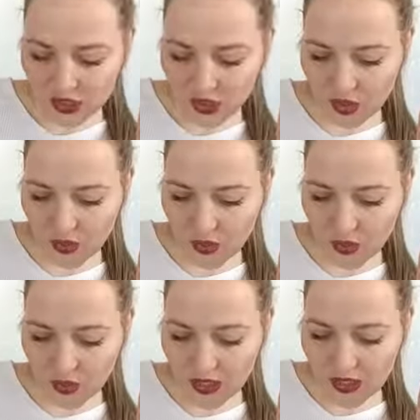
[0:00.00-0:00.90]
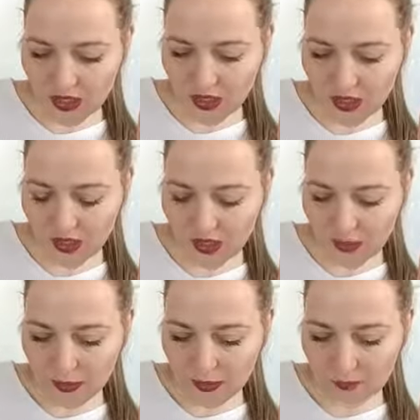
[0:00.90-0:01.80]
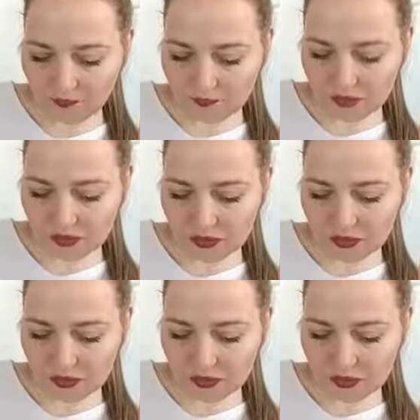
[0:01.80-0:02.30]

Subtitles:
So that's